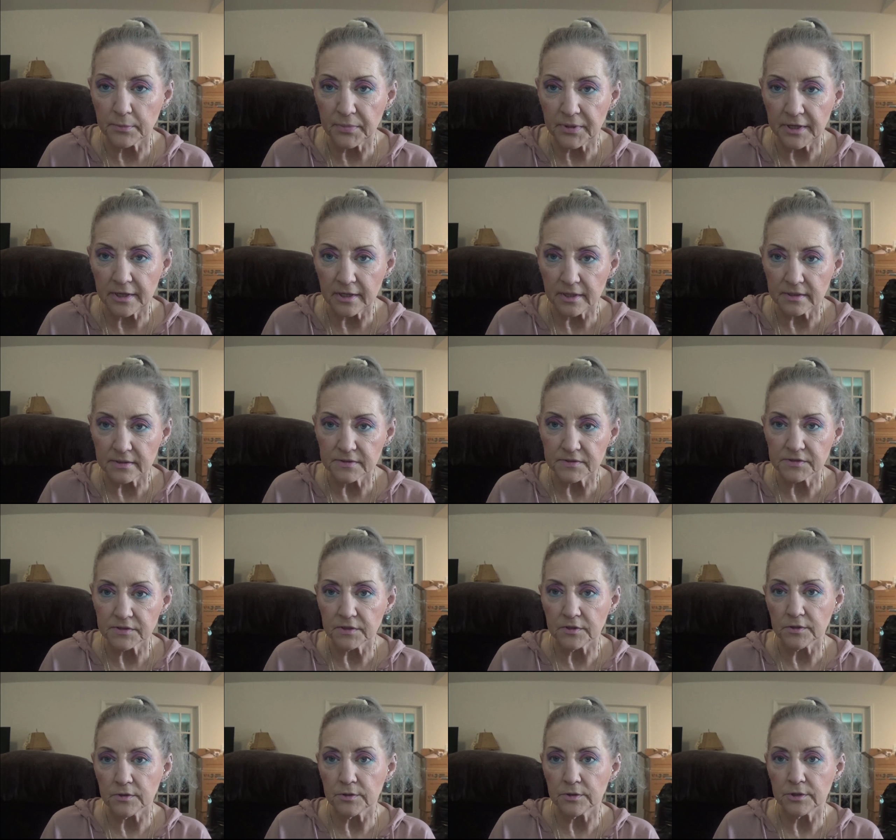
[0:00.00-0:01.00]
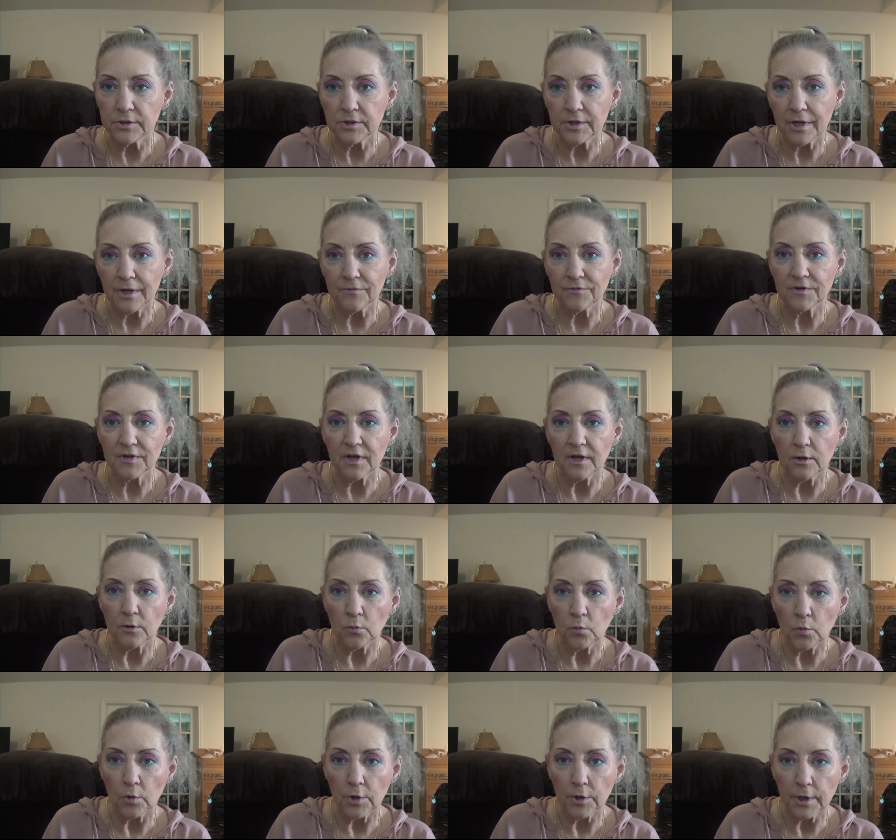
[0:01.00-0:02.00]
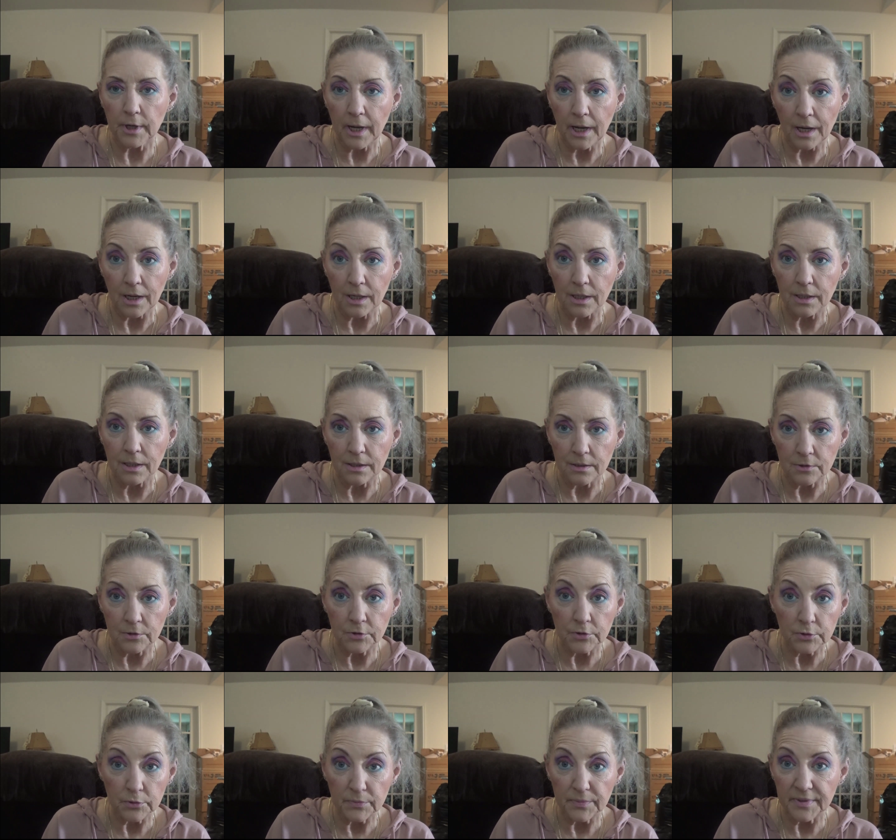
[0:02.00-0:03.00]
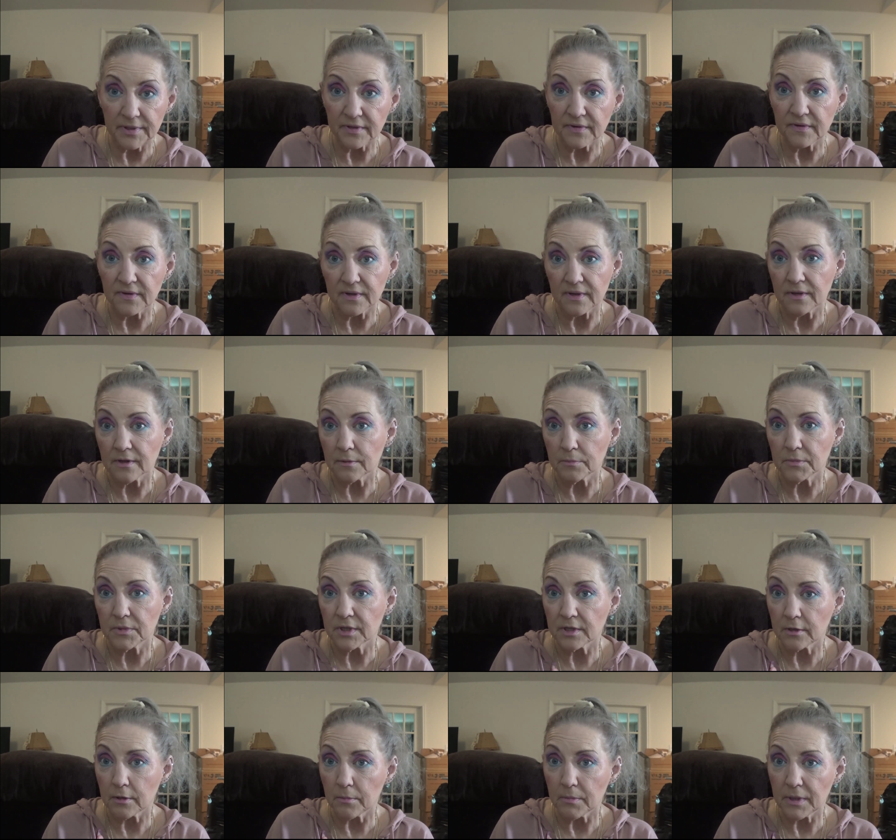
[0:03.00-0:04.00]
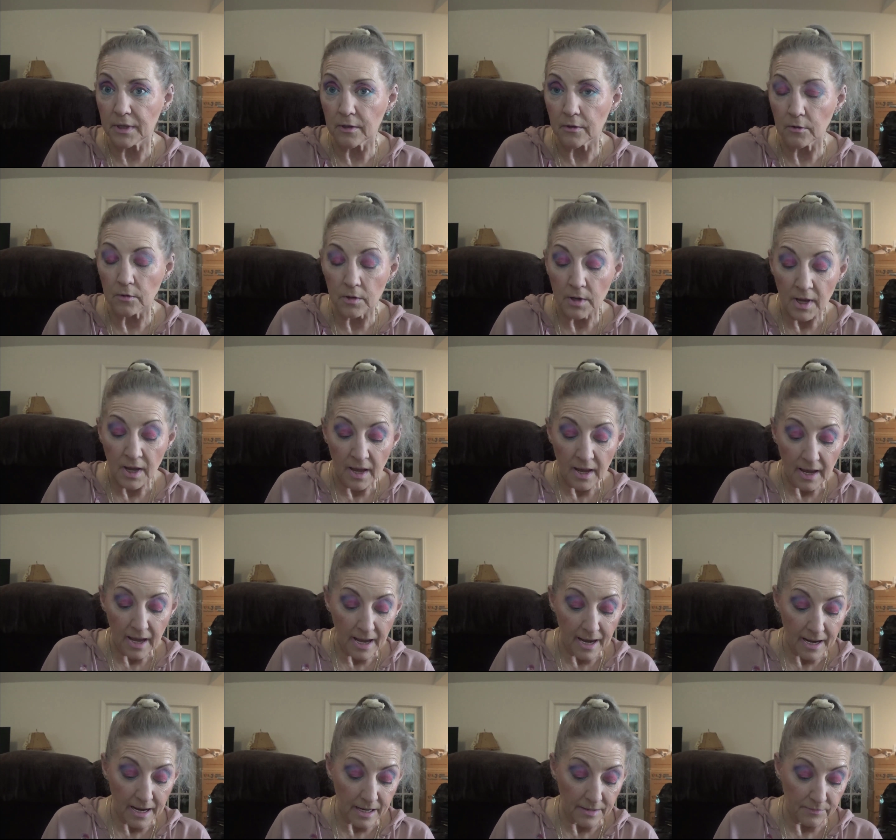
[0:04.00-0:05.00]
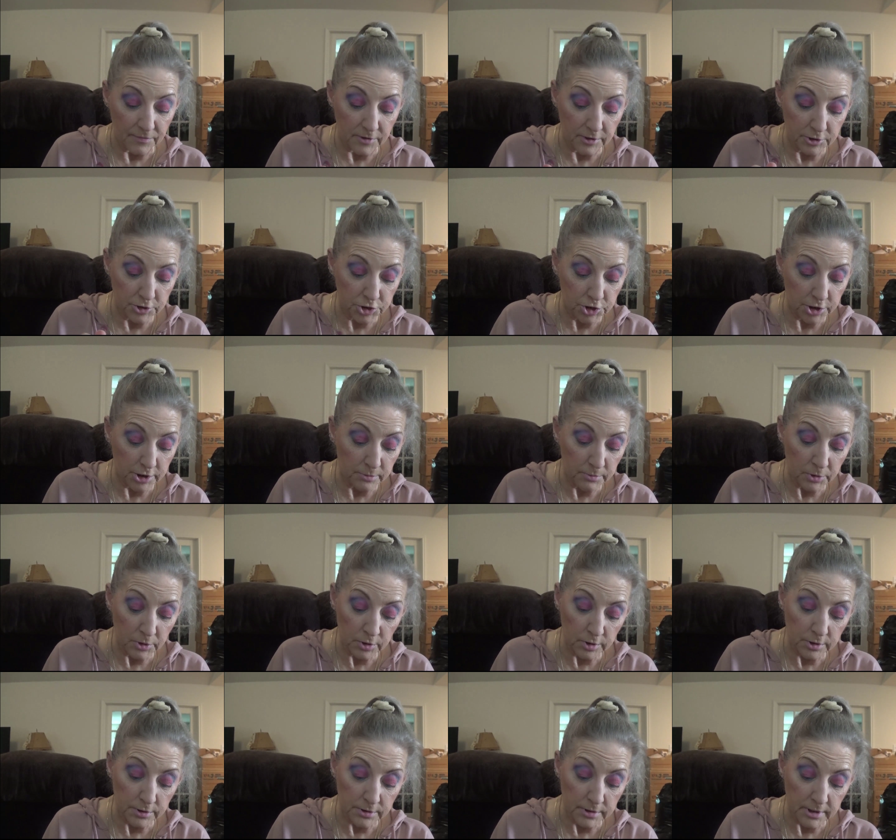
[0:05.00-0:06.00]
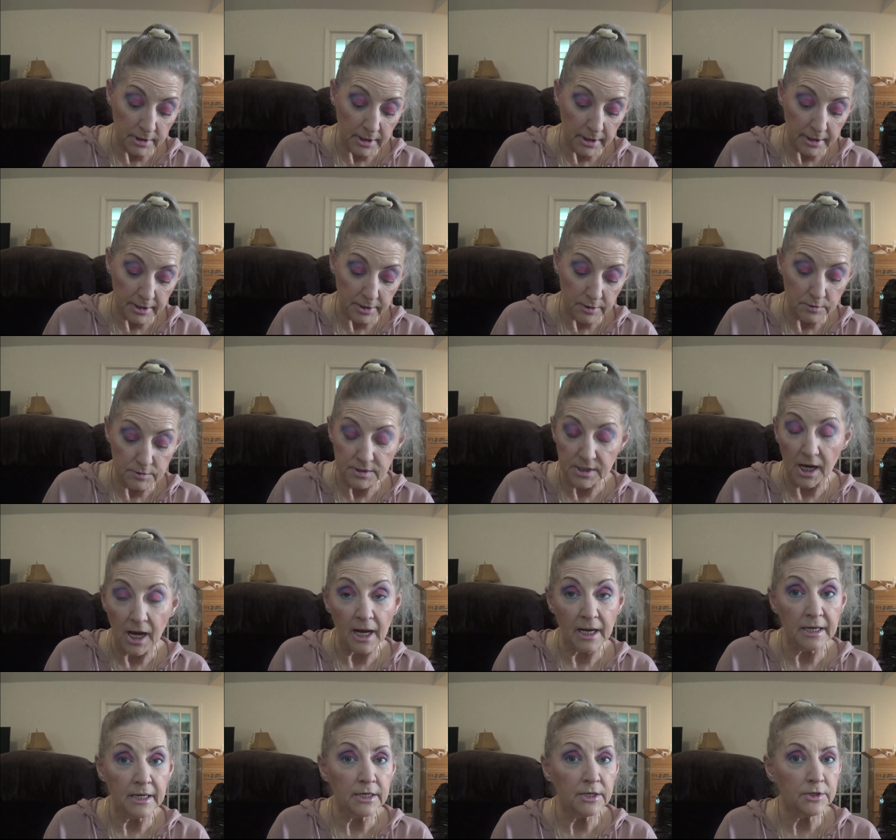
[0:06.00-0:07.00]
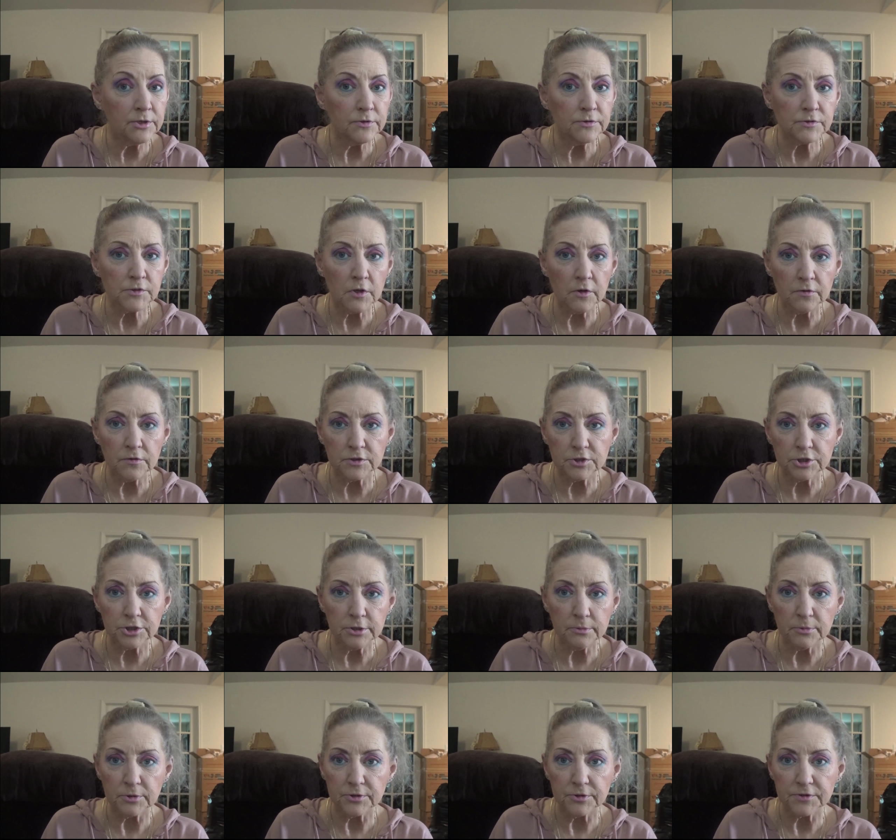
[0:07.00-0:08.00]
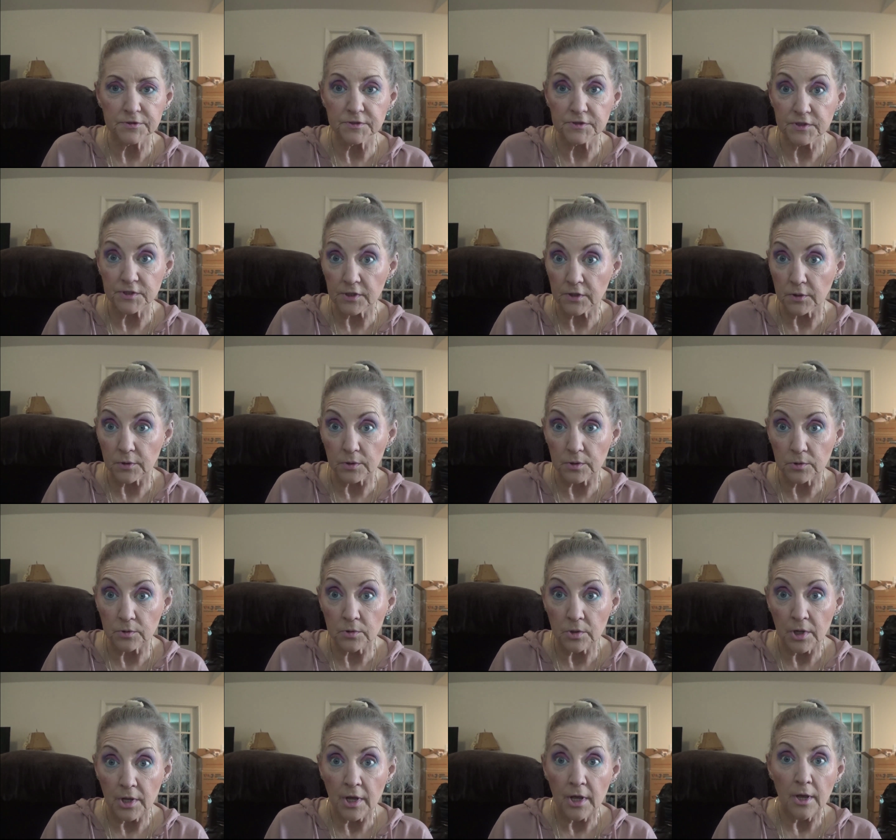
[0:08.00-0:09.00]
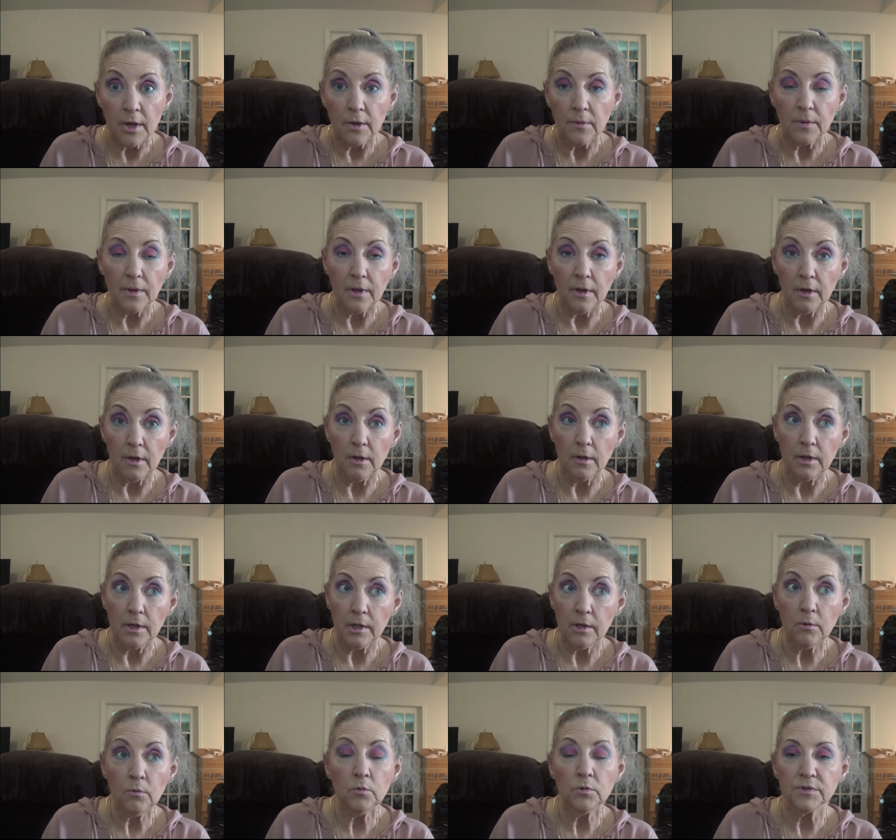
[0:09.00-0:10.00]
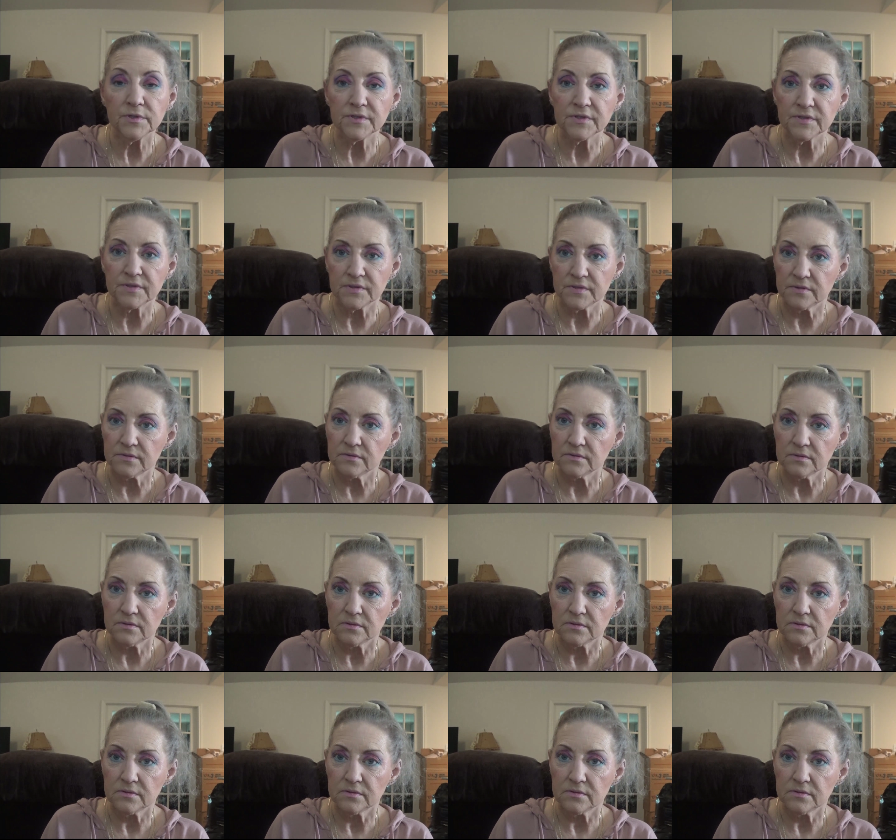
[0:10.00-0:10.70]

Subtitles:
pan, so you have to kind of work at it a little bit to get them to come out. And the shimmer that I used, I didn't use all the shimmers, so it was